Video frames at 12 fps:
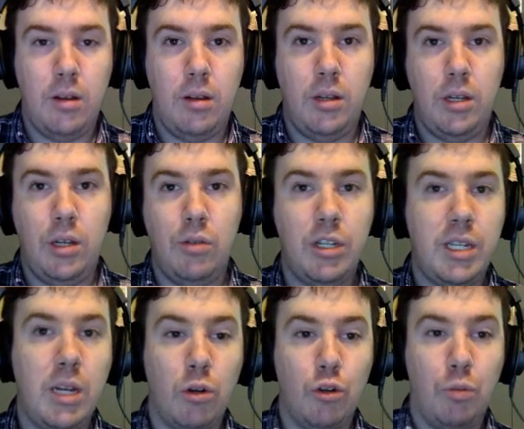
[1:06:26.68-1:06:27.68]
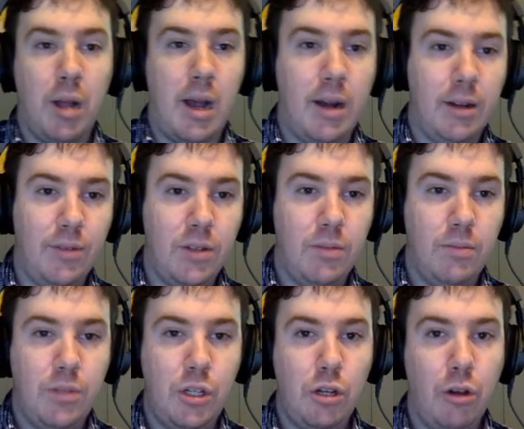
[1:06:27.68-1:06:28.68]
you just see quadruple octaves.
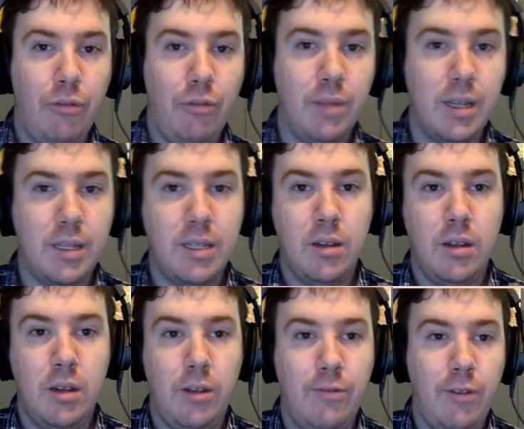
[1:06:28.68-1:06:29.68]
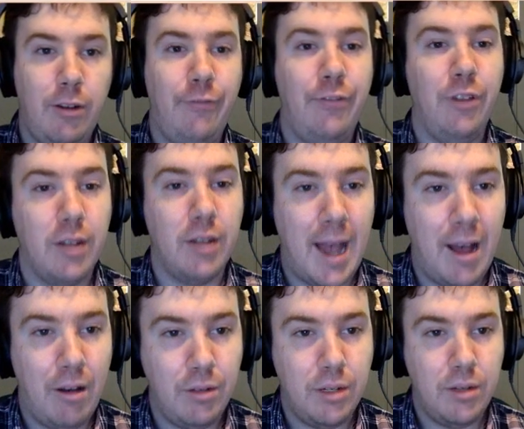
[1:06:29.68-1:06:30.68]
So you go from this very filled
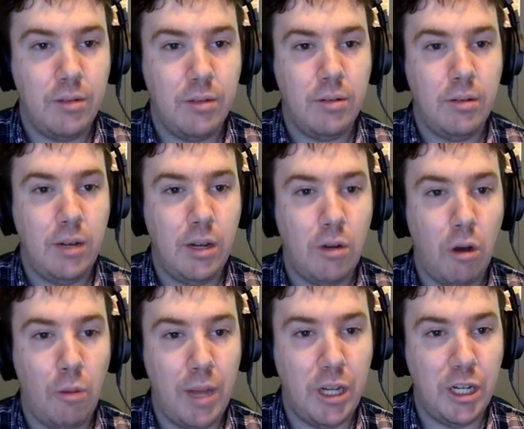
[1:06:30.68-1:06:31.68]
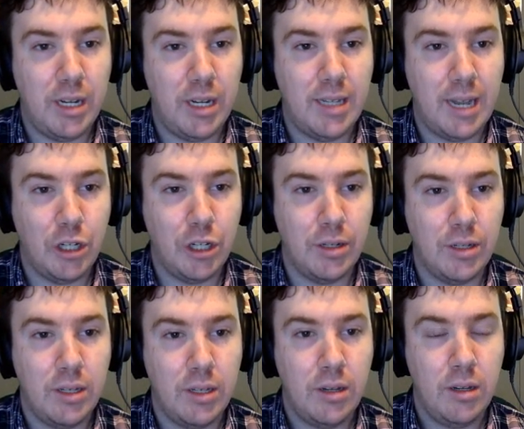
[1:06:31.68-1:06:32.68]
out, arpeggiated
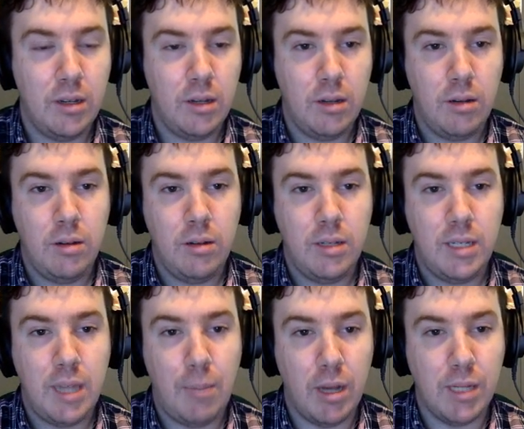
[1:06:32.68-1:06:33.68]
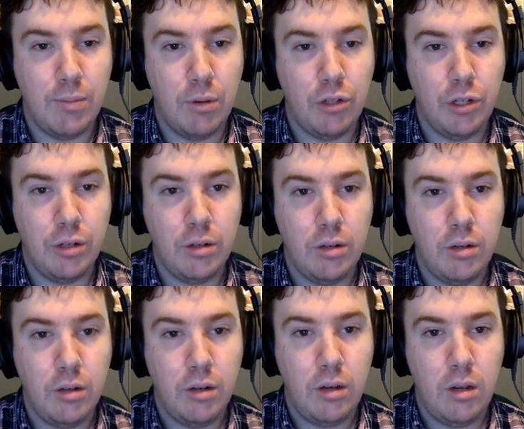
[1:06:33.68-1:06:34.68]
sections, stepwise motion.
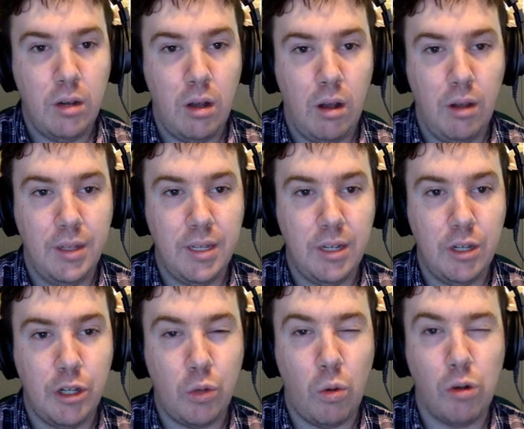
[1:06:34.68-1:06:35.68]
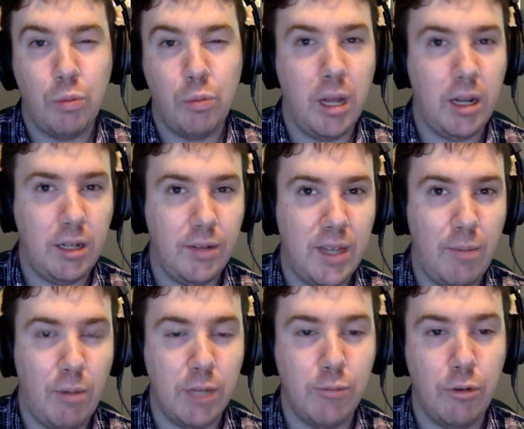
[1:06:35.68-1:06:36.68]
All this is just quadruple octave
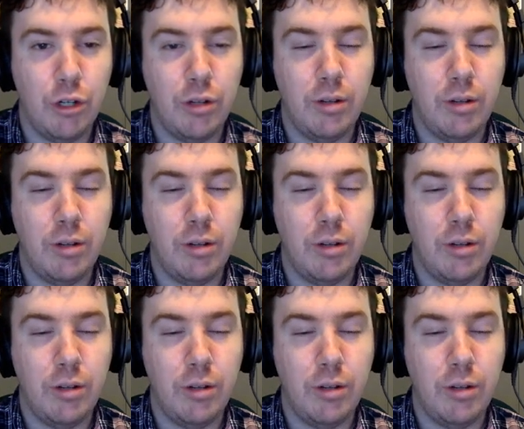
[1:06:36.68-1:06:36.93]
stepwise motion,